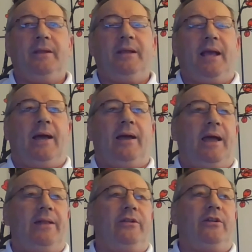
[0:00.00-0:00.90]

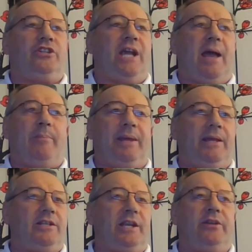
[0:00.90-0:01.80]
and they're
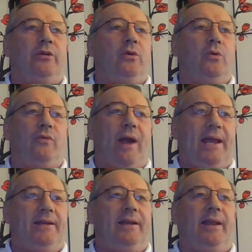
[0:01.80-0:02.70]
champions in their own
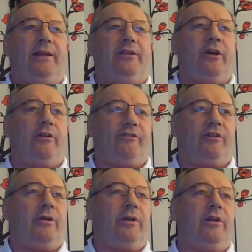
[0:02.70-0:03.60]
right in
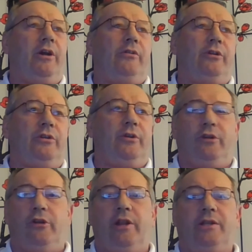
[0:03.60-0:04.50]
their
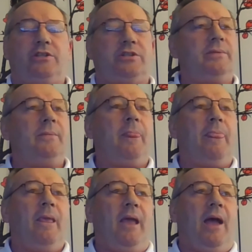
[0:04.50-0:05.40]
units.
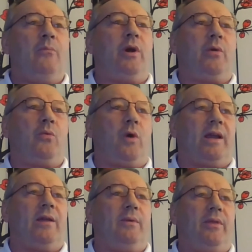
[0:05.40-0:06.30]
And we're
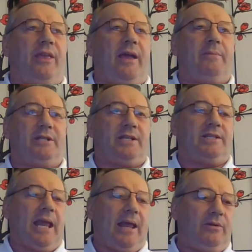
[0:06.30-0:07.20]
working with them. As I
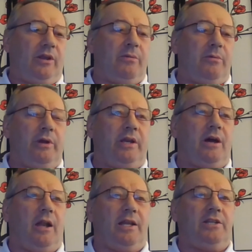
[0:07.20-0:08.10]
said, the community
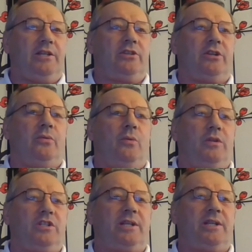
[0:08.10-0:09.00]
colleges are the
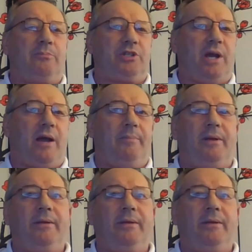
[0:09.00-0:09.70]
one-stop shop,